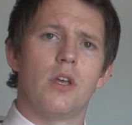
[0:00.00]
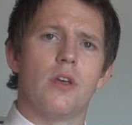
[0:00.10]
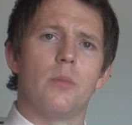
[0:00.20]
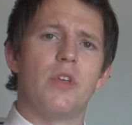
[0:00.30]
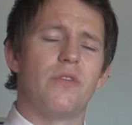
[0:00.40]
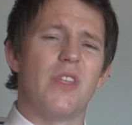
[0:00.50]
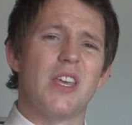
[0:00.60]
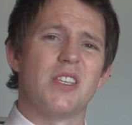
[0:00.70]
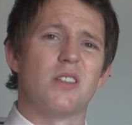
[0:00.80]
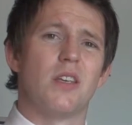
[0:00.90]
If
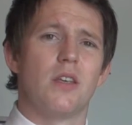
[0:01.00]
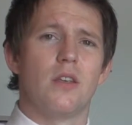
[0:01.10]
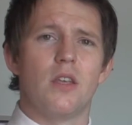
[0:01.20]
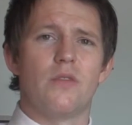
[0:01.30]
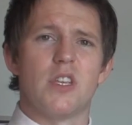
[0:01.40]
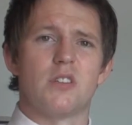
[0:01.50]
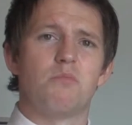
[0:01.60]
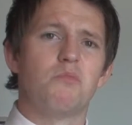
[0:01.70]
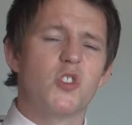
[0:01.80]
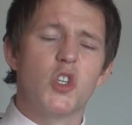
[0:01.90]

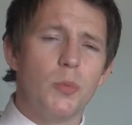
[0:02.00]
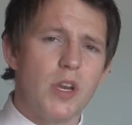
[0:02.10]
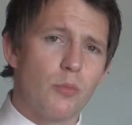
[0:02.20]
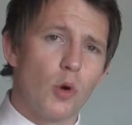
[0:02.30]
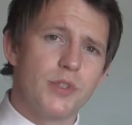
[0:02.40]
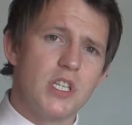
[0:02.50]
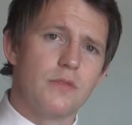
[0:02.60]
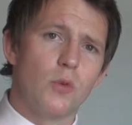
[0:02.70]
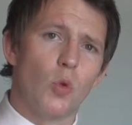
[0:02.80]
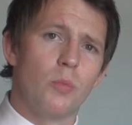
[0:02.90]
there's too many
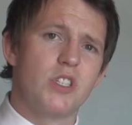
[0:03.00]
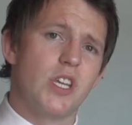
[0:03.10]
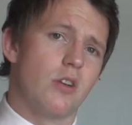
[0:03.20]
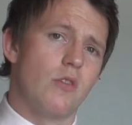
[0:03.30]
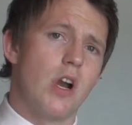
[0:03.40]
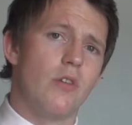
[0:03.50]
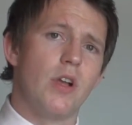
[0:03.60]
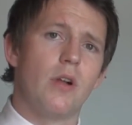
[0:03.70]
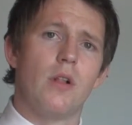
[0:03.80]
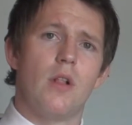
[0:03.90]
properties for the particular
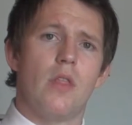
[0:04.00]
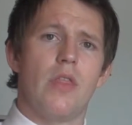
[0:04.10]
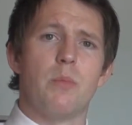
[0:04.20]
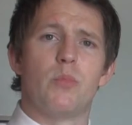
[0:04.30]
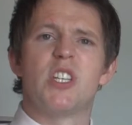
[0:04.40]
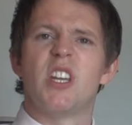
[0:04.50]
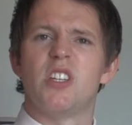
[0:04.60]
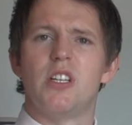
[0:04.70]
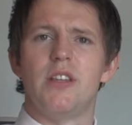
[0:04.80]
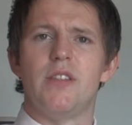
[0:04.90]
area, then
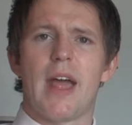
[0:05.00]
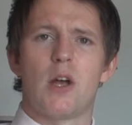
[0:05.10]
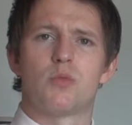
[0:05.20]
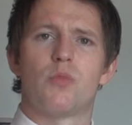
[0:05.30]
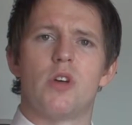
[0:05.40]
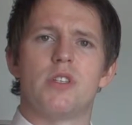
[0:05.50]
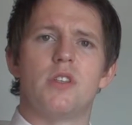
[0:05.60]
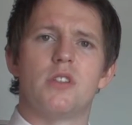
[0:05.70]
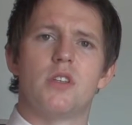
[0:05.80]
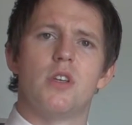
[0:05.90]
potentially the house
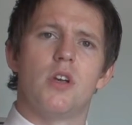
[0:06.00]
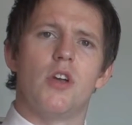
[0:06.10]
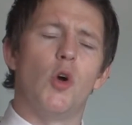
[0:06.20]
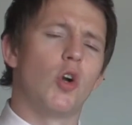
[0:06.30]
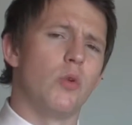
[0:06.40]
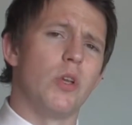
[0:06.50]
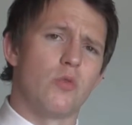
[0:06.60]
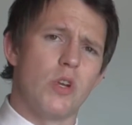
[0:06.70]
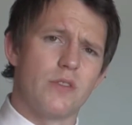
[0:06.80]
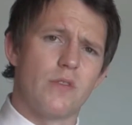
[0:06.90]
prices are not going to
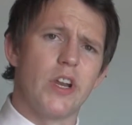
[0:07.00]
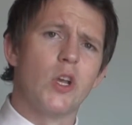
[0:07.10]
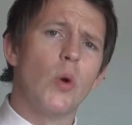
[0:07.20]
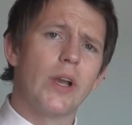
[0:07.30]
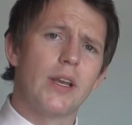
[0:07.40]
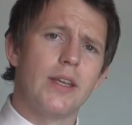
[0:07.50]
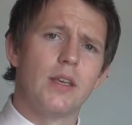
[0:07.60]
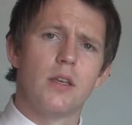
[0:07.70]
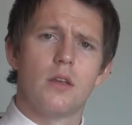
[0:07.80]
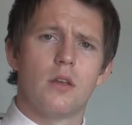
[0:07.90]
increase very quickly,
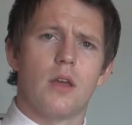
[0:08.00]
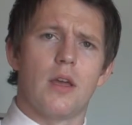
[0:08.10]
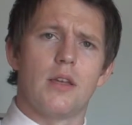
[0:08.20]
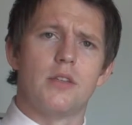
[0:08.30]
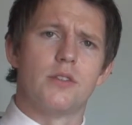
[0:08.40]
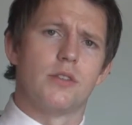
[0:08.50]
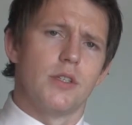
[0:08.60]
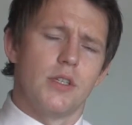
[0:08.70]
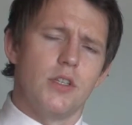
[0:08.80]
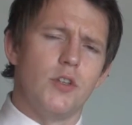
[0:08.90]
and
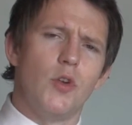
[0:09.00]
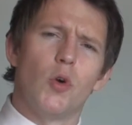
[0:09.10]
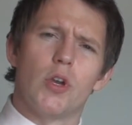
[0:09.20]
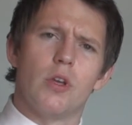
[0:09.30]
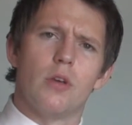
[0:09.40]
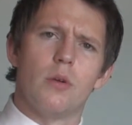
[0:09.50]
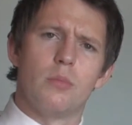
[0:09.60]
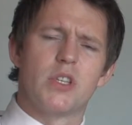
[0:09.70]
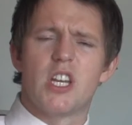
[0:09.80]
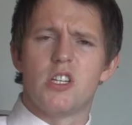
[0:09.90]
you're not going to
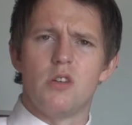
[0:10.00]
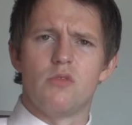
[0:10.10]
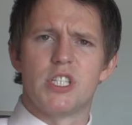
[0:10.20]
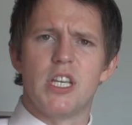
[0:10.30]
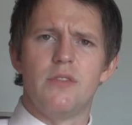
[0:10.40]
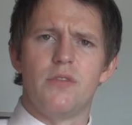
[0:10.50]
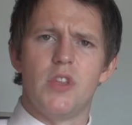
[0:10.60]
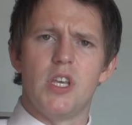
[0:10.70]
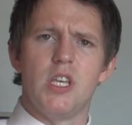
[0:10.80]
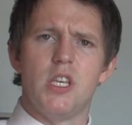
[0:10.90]
potentially receive
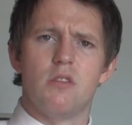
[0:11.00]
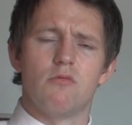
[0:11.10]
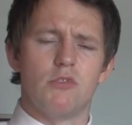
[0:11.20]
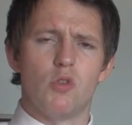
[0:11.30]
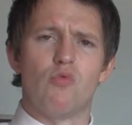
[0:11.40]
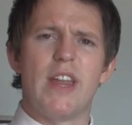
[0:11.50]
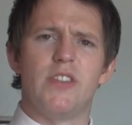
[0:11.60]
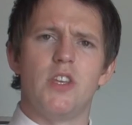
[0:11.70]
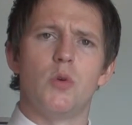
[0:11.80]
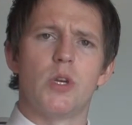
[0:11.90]
the rent
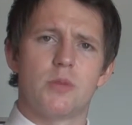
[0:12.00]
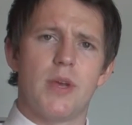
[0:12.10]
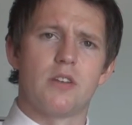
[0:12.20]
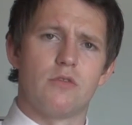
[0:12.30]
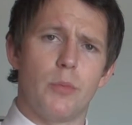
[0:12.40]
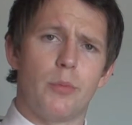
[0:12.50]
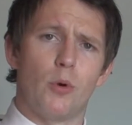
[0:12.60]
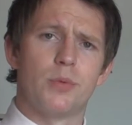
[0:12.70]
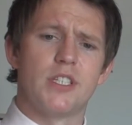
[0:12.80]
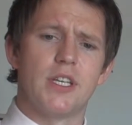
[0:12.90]
that you expect from a
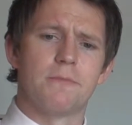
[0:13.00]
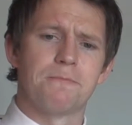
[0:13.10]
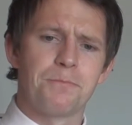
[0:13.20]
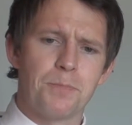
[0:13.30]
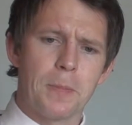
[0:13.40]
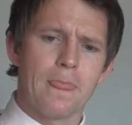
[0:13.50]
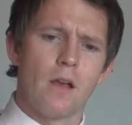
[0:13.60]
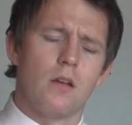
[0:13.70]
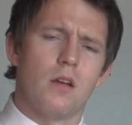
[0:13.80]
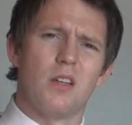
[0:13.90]
property.
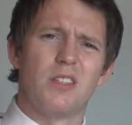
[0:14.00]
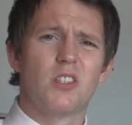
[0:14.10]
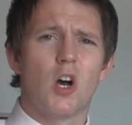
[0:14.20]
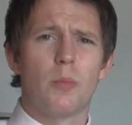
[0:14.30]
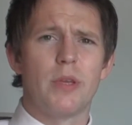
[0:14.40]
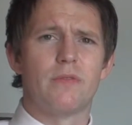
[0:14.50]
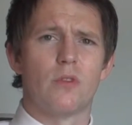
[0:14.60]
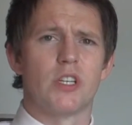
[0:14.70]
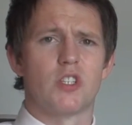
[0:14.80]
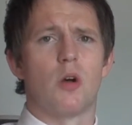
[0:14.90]
Derby,
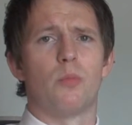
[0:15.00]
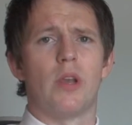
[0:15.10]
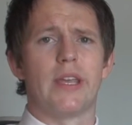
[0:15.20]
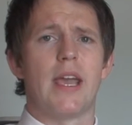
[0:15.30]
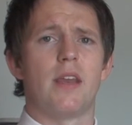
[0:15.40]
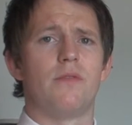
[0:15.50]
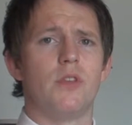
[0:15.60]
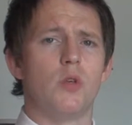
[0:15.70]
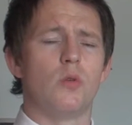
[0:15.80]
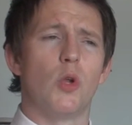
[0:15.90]
for example, again,
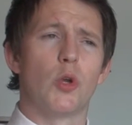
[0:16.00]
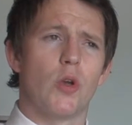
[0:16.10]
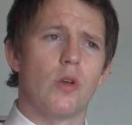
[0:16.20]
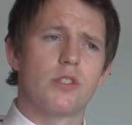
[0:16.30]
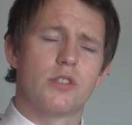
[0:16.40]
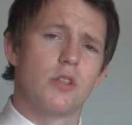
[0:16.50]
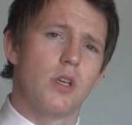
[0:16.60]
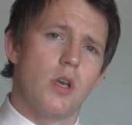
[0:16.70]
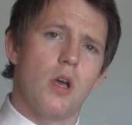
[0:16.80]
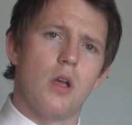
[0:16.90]
if you look at
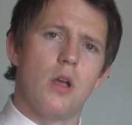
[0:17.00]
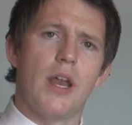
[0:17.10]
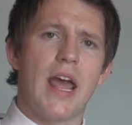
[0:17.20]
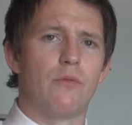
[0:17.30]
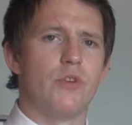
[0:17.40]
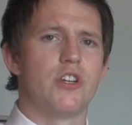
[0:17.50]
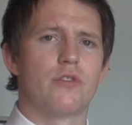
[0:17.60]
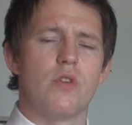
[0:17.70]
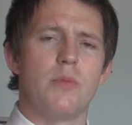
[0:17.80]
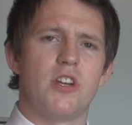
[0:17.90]
an average
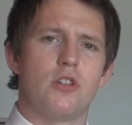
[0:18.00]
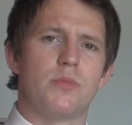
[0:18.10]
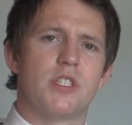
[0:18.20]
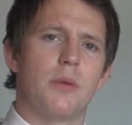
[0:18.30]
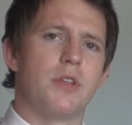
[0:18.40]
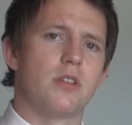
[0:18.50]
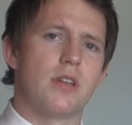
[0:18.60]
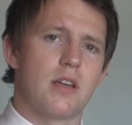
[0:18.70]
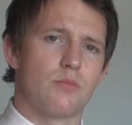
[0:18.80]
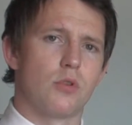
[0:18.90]
3-bedroom
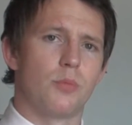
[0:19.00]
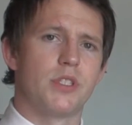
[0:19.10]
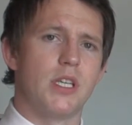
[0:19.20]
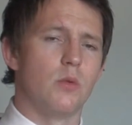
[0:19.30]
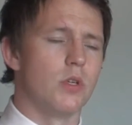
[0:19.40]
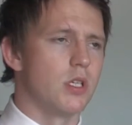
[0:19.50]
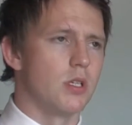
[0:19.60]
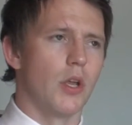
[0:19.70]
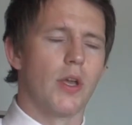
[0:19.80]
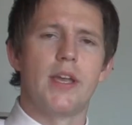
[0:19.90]
semi-detached property which
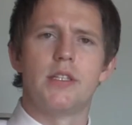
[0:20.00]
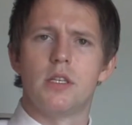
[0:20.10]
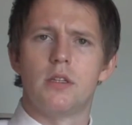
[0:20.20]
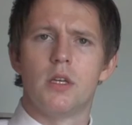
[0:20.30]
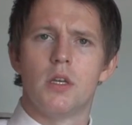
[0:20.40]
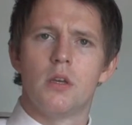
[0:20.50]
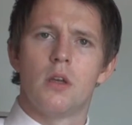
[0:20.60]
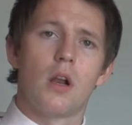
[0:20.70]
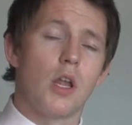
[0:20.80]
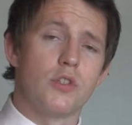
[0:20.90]
is located
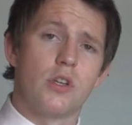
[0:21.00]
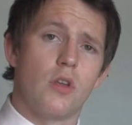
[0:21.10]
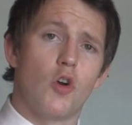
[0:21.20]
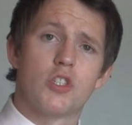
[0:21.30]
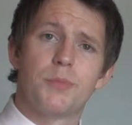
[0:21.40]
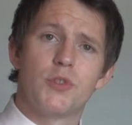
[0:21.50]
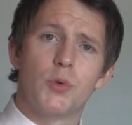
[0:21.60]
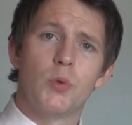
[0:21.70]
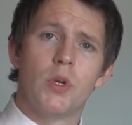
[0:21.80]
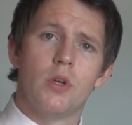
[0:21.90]
close to the
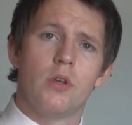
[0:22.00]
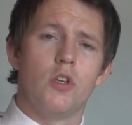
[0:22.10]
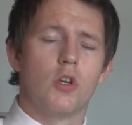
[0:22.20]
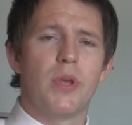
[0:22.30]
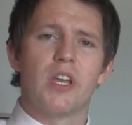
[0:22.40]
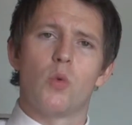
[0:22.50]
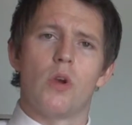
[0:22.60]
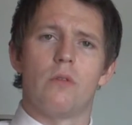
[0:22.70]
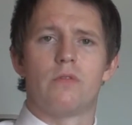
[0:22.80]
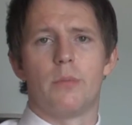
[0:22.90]
hospital, you could pick one
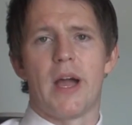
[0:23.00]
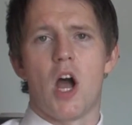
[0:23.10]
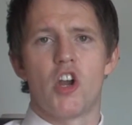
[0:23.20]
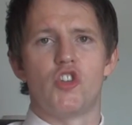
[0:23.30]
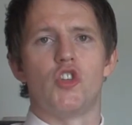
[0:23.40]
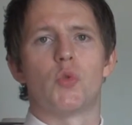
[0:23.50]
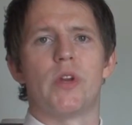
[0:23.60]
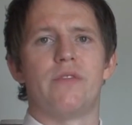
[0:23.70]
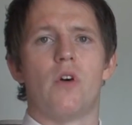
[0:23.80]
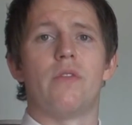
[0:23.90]
up for about
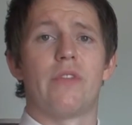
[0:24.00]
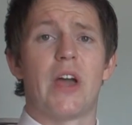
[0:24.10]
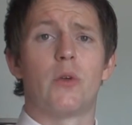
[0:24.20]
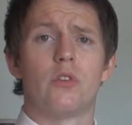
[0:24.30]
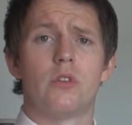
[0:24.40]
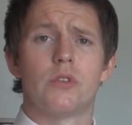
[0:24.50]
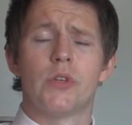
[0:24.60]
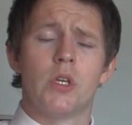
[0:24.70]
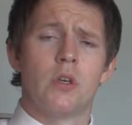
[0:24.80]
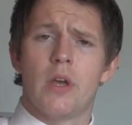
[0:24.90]
125,000,
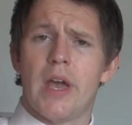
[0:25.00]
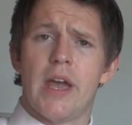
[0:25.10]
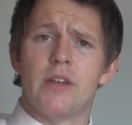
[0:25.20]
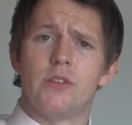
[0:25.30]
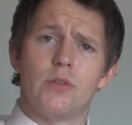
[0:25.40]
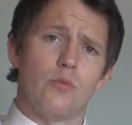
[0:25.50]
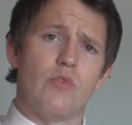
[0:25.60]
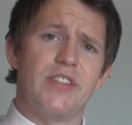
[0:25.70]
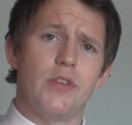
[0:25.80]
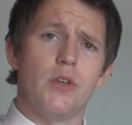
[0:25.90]
and the
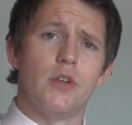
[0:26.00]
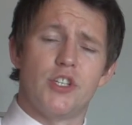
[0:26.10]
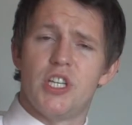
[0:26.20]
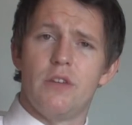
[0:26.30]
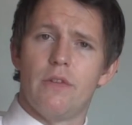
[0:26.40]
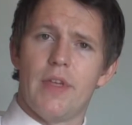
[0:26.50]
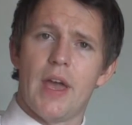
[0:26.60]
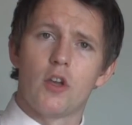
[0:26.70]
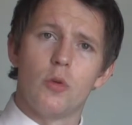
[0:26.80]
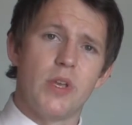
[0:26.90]
rent that you'd achieve for
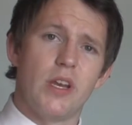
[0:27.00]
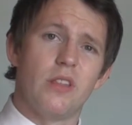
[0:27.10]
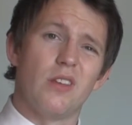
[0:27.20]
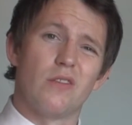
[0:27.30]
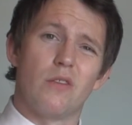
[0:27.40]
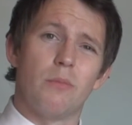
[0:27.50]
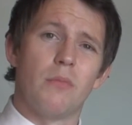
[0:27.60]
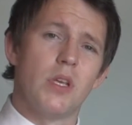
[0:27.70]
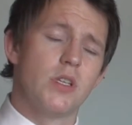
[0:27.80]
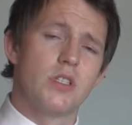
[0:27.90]
that could be anything
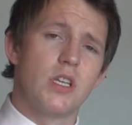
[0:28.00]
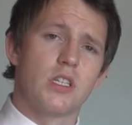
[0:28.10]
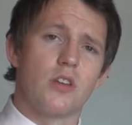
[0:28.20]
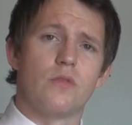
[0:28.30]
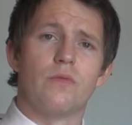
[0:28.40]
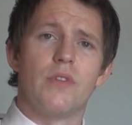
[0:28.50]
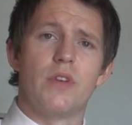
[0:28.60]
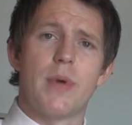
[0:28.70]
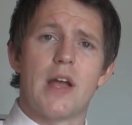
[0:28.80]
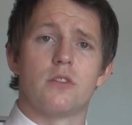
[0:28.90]
from
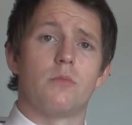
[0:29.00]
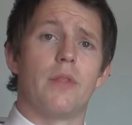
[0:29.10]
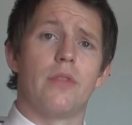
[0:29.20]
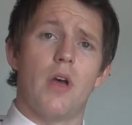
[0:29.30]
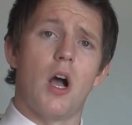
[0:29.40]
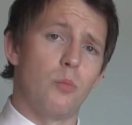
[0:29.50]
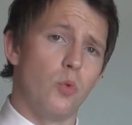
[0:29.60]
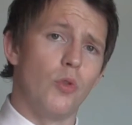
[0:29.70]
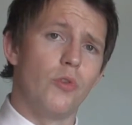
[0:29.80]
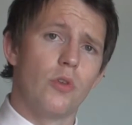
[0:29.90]
£650 a month
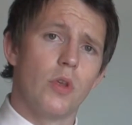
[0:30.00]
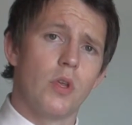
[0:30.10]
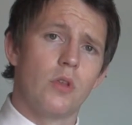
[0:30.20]
upwards.